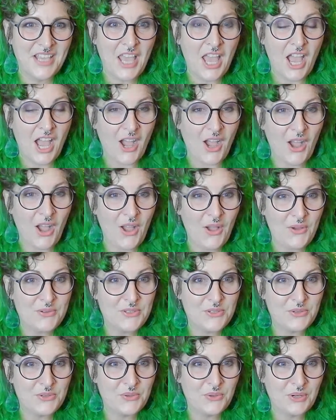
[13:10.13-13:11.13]
Oh,
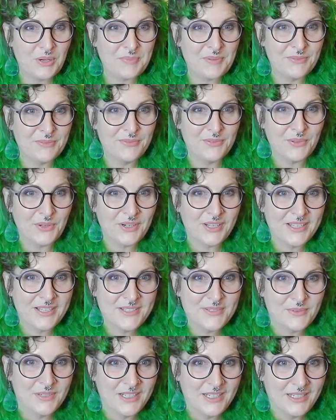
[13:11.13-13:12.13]
you grew up in Florida
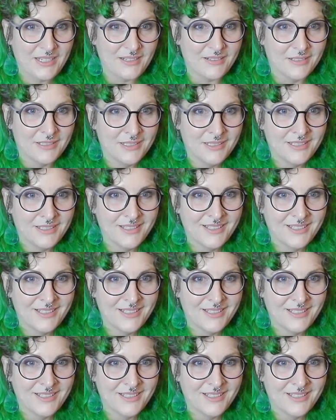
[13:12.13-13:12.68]
as well.